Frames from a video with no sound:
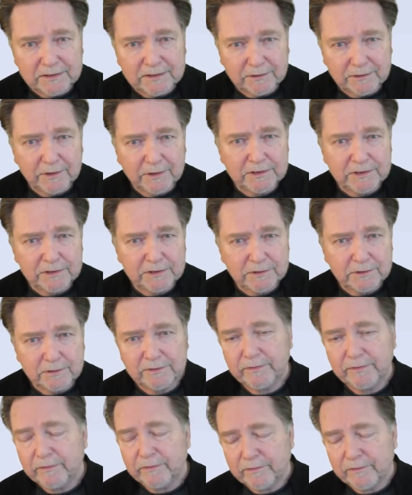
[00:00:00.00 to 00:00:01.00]
is a great source
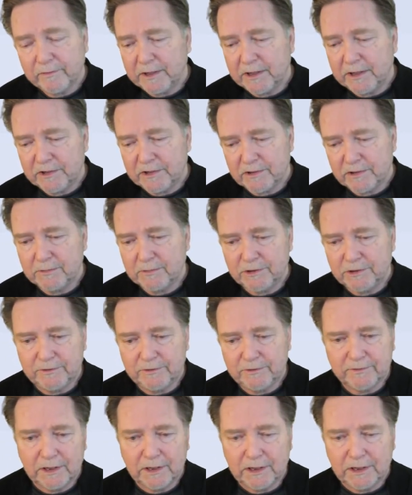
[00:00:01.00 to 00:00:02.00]
of information, but
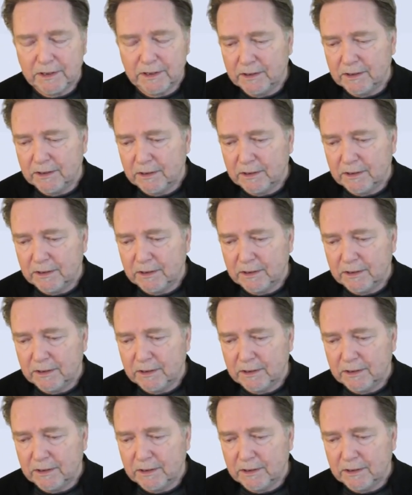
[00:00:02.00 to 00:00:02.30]
you've got